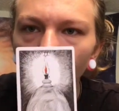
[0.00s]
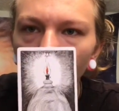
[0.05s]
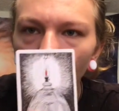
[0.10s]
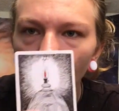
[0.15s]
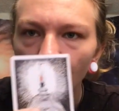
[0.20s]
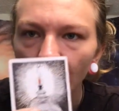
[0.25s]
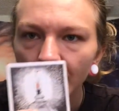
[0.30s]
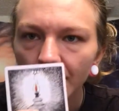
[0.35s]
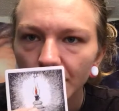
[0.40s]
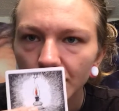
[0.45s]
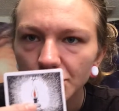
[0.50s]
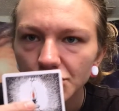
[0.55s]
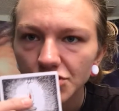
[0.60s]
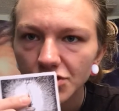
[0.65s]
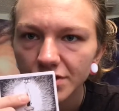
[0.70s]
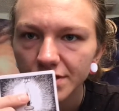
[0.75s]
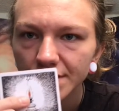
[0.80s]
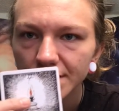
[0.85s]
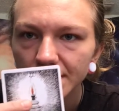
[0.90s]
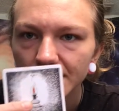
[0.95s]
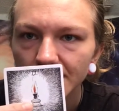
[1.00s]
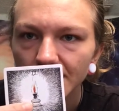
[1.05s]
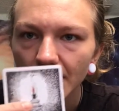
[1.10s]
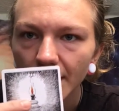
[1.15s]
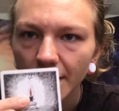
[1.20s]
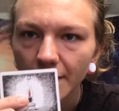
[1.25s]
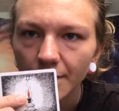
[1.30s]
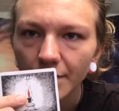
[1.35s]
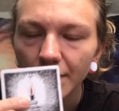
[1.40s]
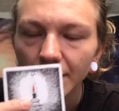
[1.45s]
and there's just this
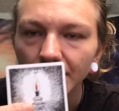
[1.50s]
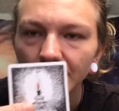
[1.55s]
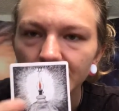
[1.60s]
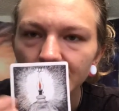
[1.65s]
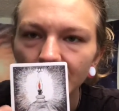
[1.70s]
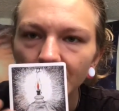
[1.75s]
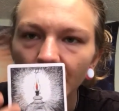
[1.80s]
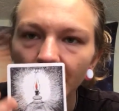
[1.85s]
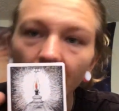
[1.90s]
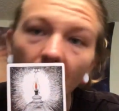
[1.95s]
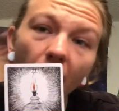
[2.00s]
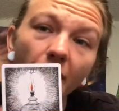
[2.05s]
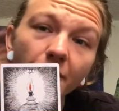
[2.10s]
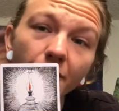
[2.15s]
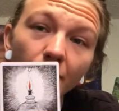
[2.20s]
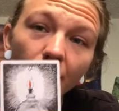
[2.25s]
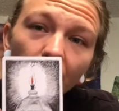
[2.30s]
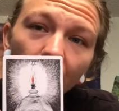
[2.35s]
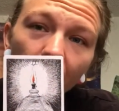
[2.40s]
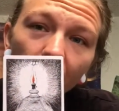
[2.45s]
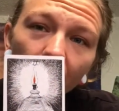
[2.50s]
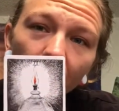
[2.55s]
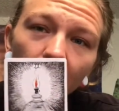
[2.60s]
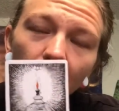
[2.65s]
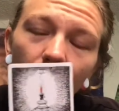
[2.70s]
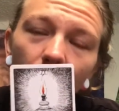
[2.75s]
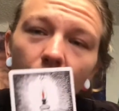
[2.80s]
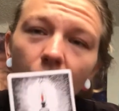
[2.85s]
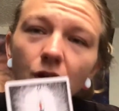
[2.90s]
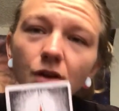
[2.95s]
light, but it doesn't light everything.
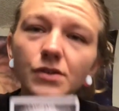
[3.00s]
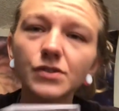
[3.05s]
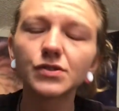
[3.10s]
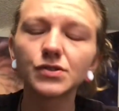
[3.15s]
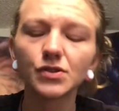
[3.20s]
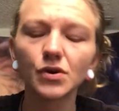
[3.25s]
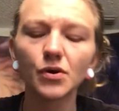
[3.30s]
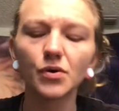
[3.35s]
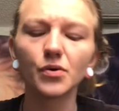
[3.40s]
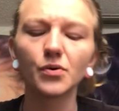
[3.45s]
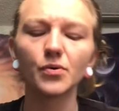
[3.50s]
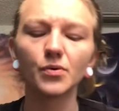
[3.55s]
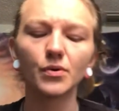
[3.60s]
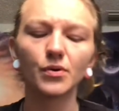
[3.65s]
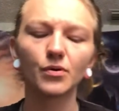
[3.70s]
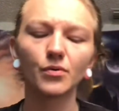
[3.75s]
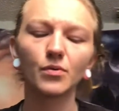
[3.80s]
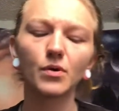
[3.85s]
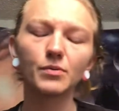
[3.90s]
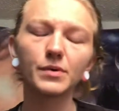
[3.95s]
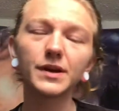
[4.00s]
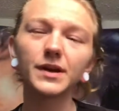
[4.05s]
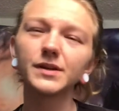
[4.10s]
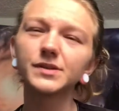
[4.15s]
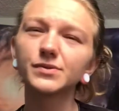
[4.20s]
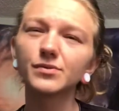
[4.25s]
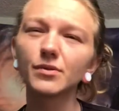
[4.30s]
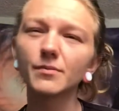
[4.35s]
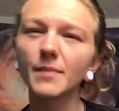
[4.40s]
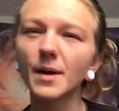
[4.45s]
So what we need
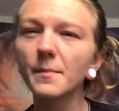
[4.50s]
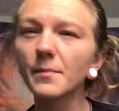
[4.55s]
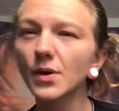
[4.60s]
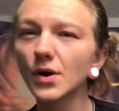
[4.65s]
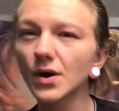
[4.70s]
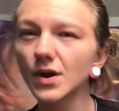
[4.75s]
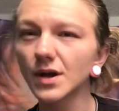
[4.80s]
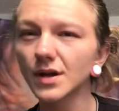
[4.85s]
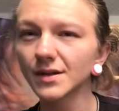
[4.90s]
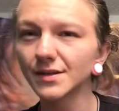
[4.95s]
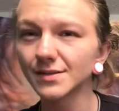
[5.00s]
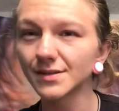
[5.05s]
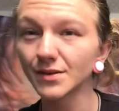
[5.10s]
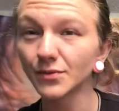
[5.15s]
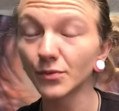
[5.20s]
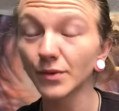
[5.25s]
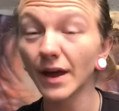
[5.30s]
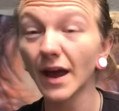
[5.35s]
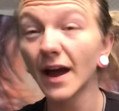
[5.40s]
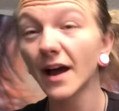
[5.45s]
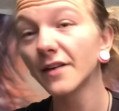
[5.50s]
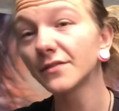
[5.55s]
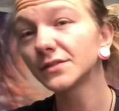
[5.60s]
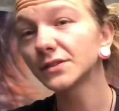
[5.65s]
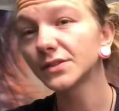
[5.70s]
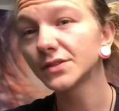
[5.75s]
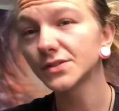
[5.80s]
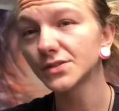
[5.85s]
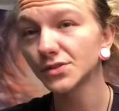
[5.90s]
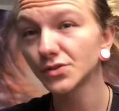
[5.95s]
to remember is that we have to
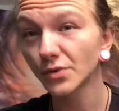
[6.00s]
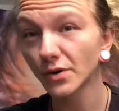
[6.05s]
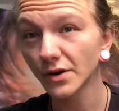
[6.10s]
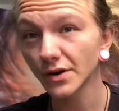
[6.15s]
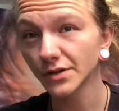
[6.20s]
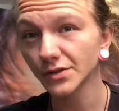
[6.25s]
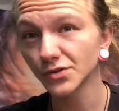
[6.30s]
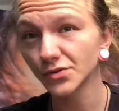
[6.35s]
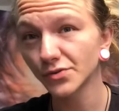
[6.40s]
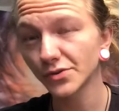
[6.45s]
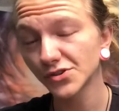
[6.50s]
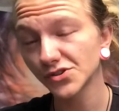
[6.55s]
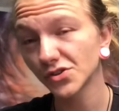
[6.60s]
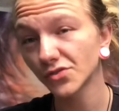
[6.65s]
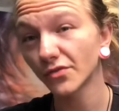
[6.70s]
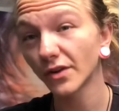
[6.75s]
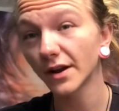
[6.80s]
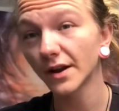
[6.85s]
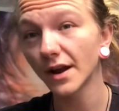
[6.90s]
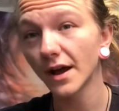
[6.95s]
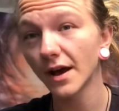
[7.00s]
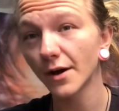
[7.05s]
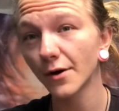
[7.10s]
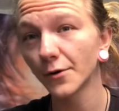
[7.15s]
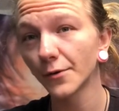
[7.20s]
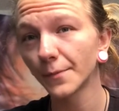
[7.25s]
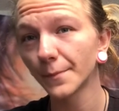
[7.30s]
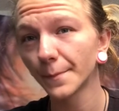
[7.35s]
listen to our intuition right now,